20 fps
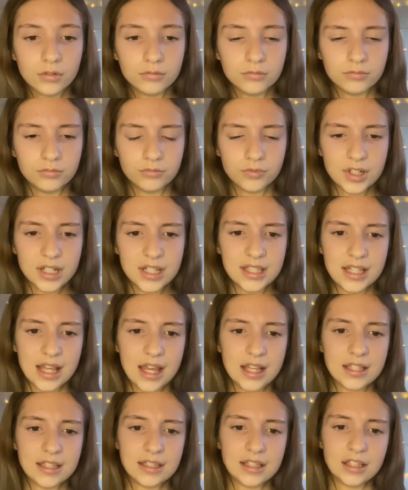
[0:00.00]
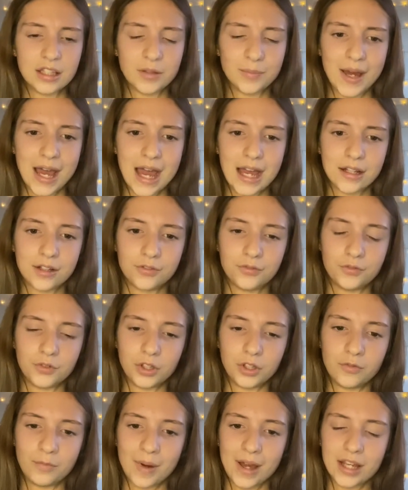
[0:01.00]
recess at the back
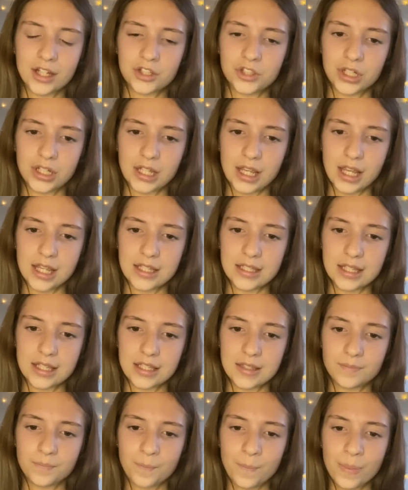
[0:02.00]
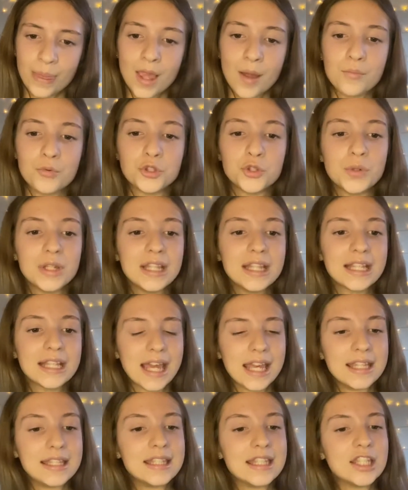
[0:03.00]
full of packaging cases. Between the
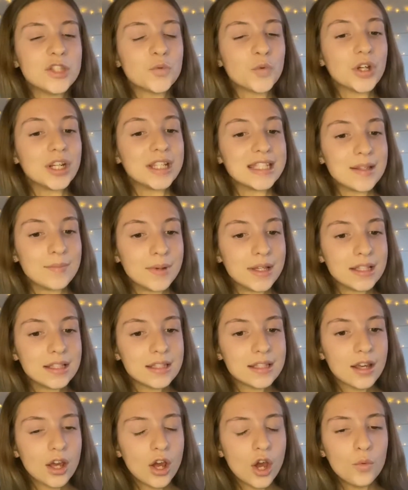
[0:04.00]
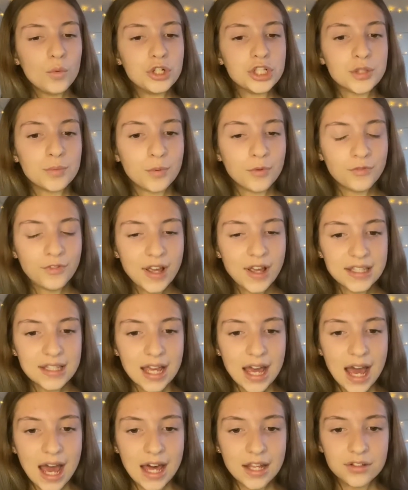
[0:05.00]
cases were exhibits, which the professor
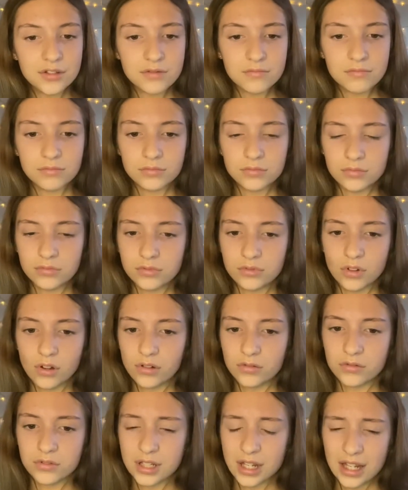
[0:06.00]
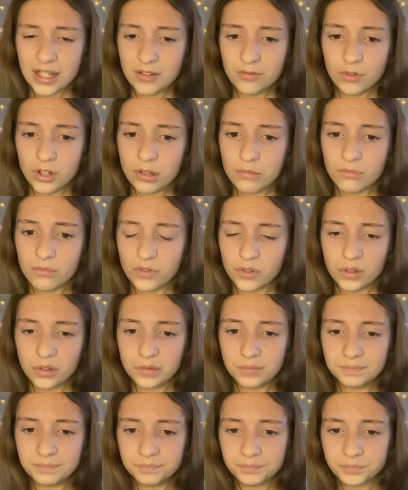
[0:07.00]
had not any room for,
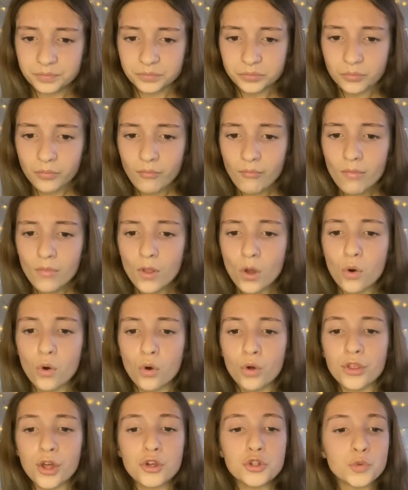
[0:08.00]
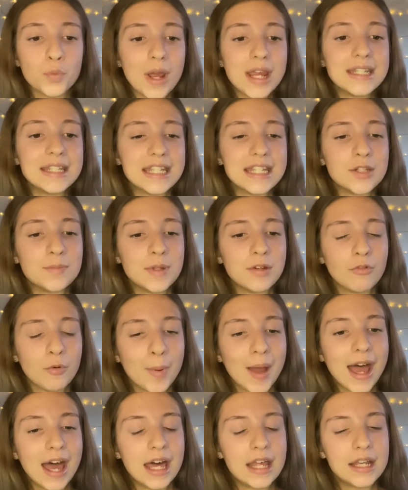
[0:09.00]
or those waiting to be
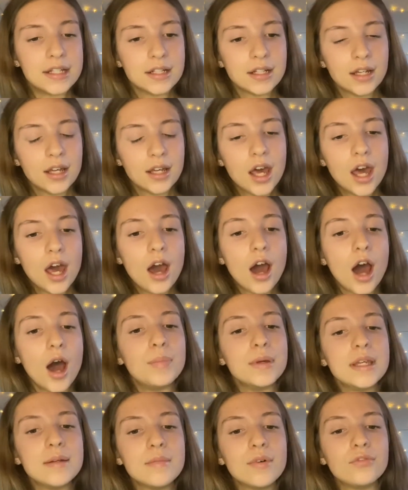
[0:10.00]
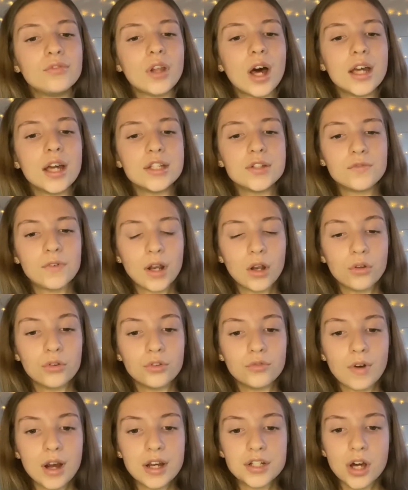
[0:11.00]
repaired. A beam of light fell on the
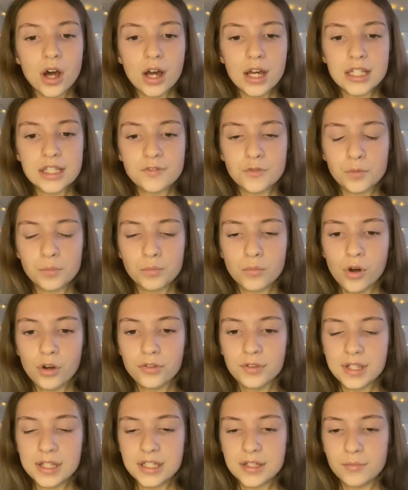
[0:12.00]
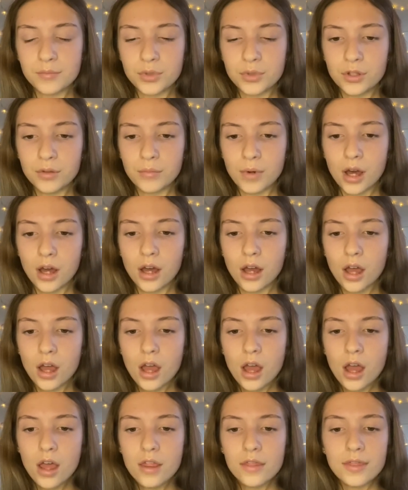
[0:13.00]
red eyes of a moth-eaten puma.
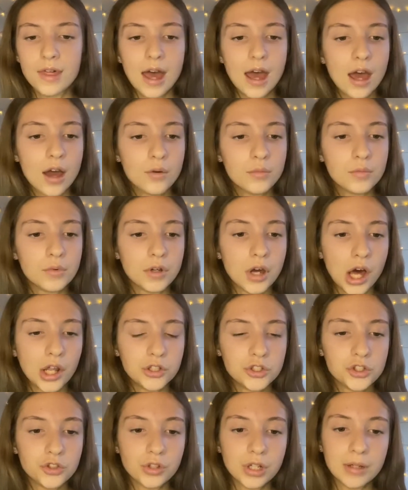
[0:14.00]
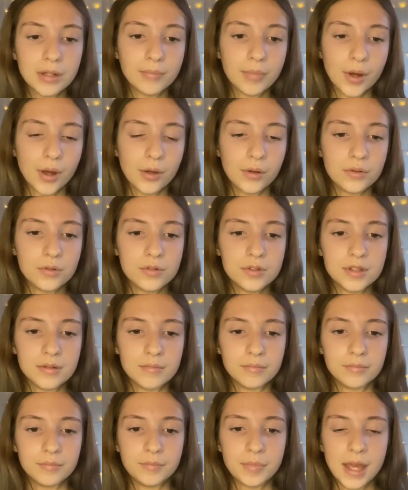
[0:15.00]
There were unstrung bows
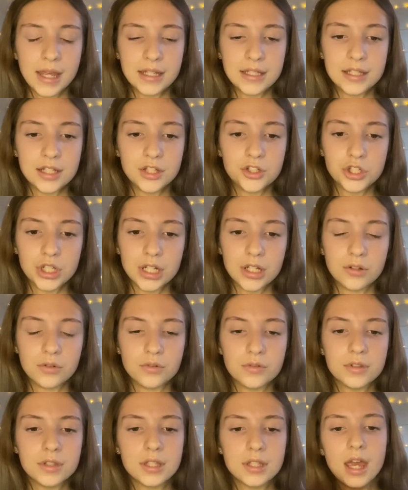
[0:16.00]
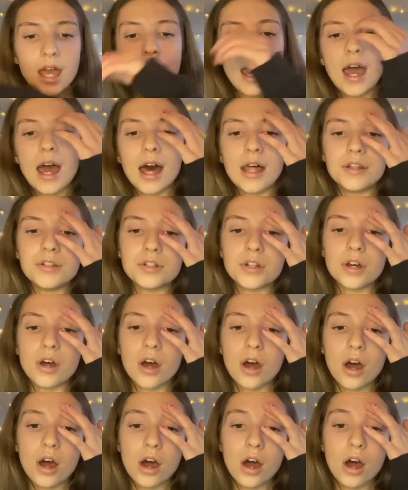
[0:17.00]
and painted shields, and
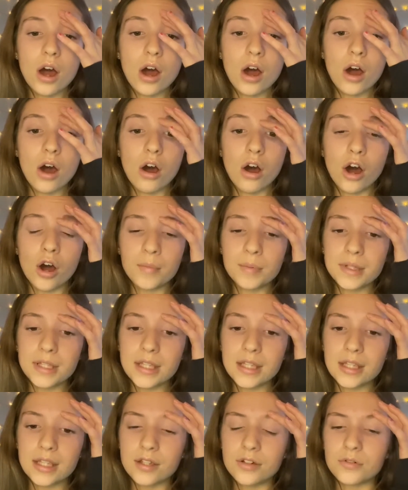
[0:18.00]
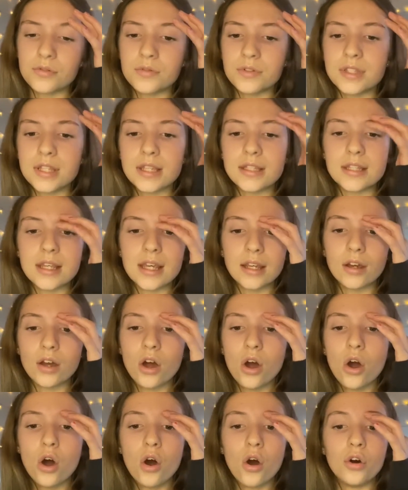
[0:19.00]
a harpy eagle sitting
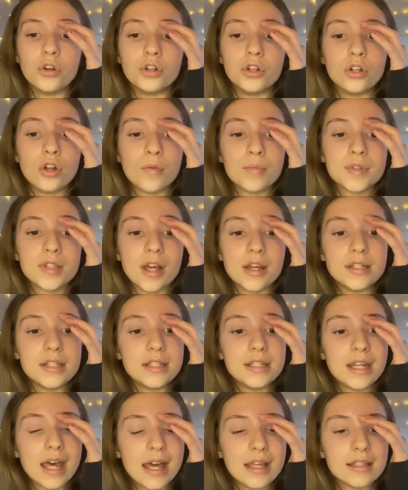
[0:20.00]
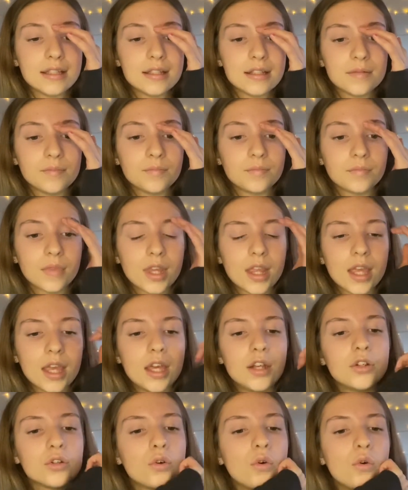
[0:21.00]
on a lopsided nest.
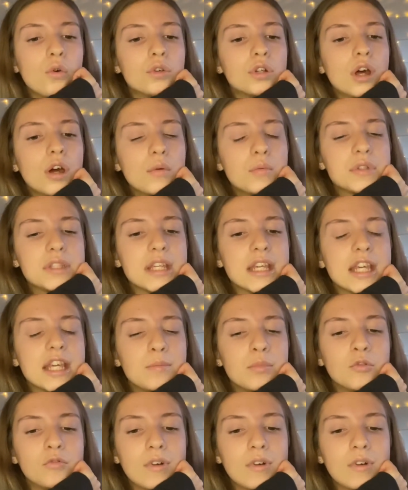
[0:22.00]
In a corner was a heap of